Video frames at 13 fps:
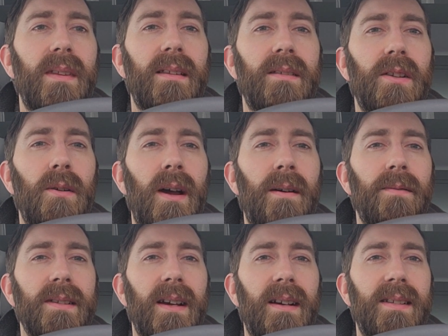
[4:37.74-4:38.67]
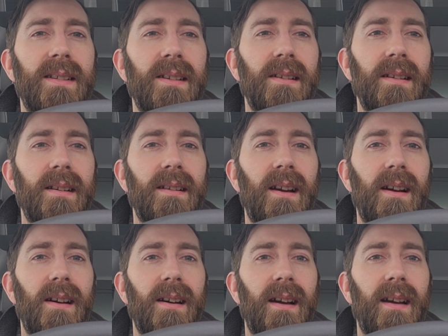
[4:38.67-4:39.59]
don't have a Tesla,
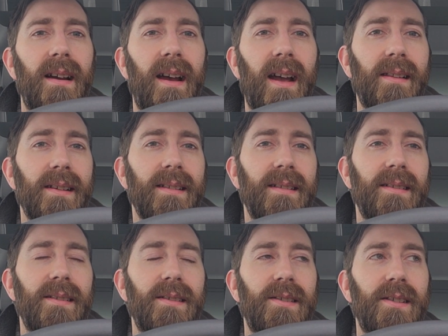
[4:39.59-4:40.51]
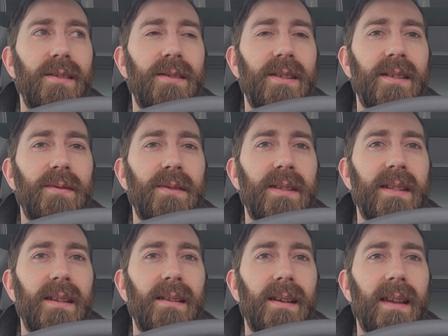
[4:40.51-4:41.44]
I'd like to just
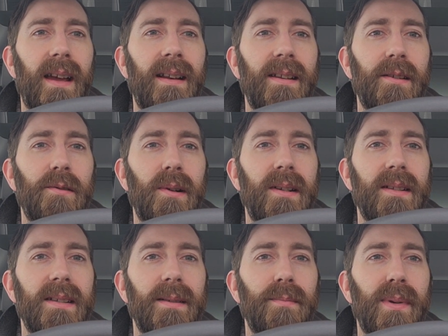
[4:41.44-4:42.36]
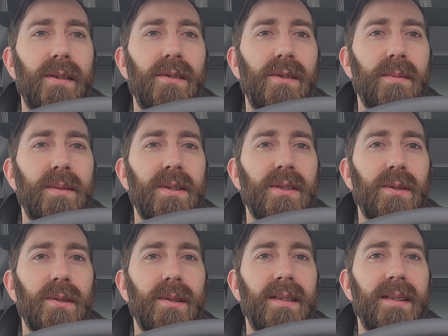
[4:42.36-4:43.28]
see like any crazy paranormal
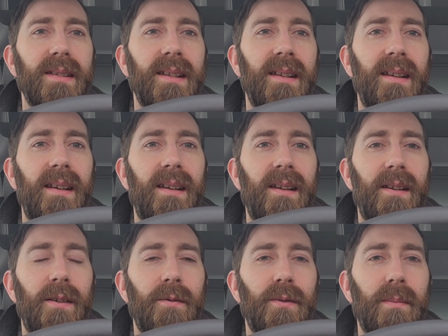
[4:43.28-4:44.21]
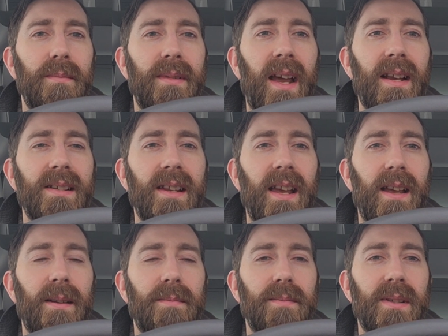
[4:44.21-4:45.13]
stories from dash
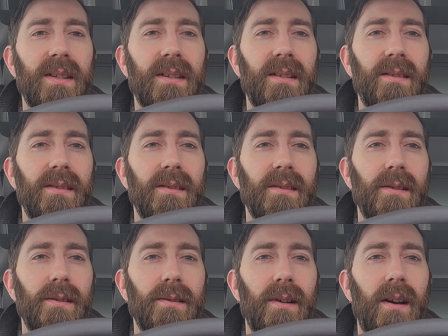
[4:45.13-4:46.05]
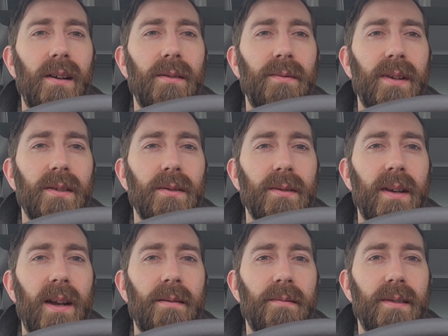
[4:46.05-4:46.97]
cams or other vehicle
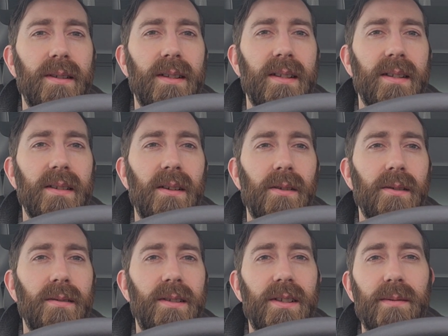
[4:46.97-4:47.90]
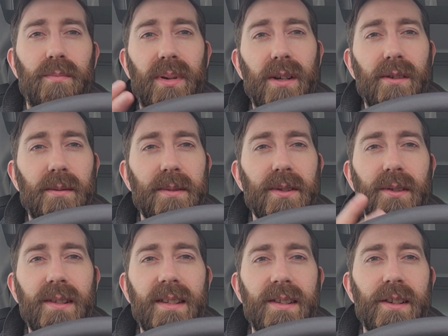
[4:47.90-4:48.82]
cameras, or just paranormal
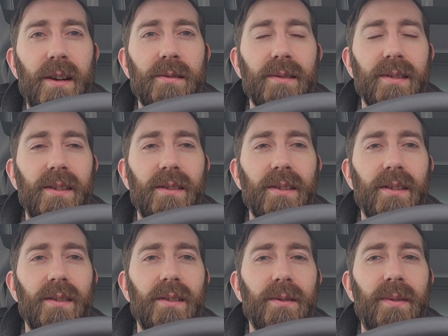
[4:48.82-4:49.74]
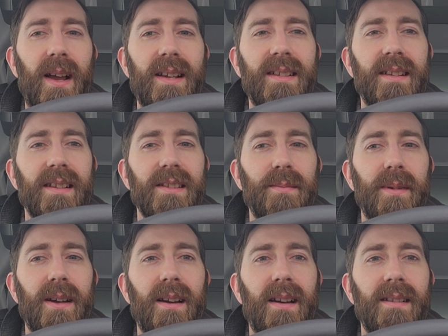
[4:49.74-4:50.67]
stories in general. You know, they're fascinating to
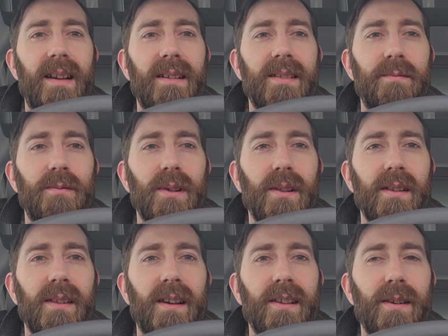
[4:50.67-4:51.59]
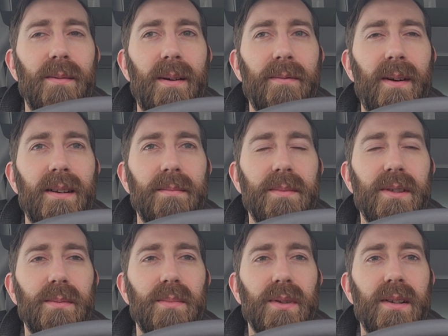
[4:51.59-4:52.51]
me. I really like them. I find them
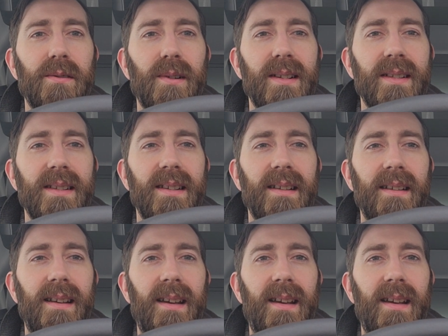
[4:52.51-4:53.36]
super interesting.